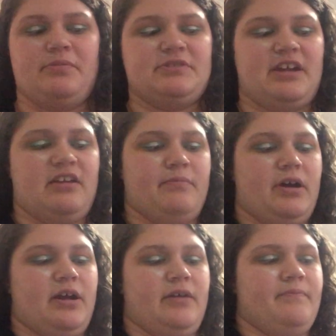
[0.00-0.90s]
I'm going to be taking
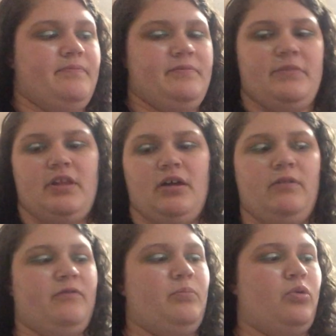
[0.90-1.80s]
my
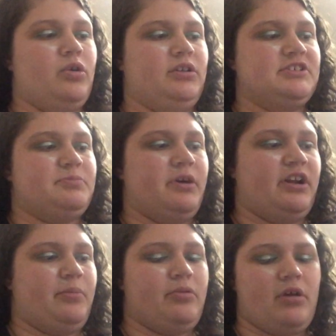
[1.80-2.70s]
e.l.f. Poreless
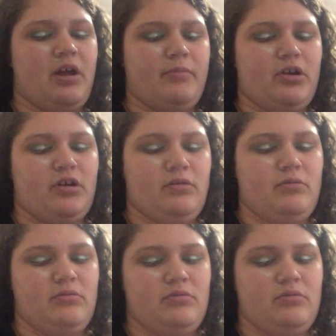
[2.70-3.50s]
Putty Primer.